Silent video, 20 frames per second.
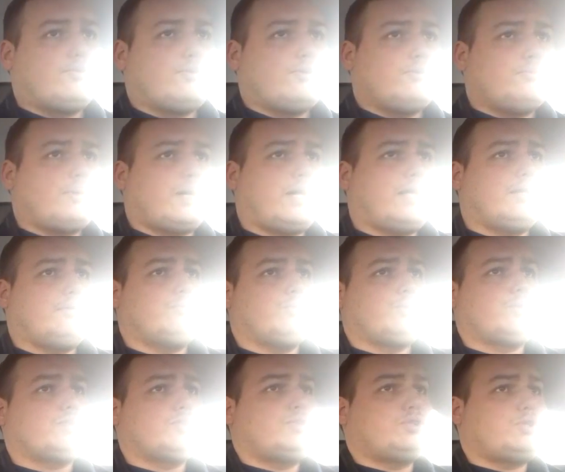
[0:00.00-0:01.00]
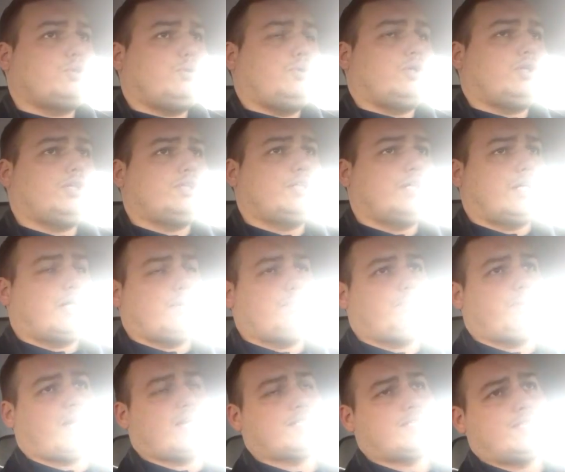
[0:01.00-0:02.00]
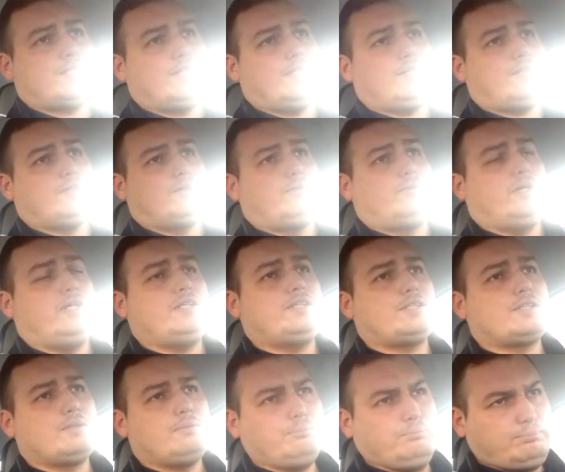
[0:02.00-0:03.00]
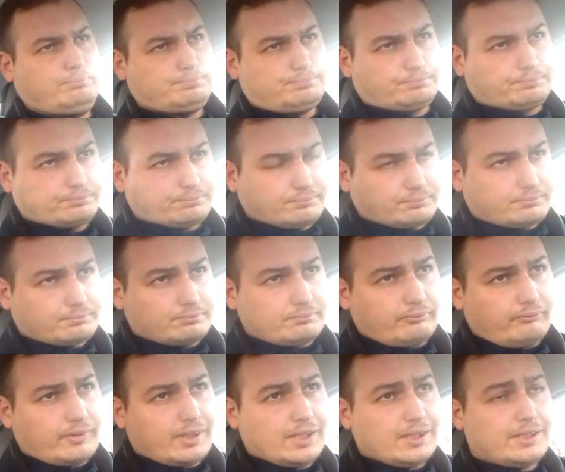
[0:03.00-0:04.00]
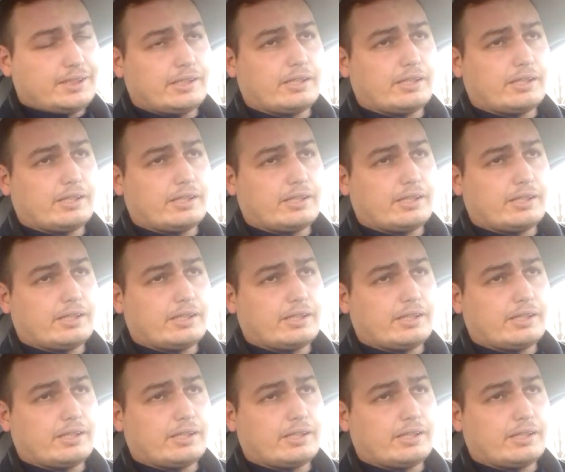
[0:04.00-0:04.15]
from animals and so on is their capacity to reason, it's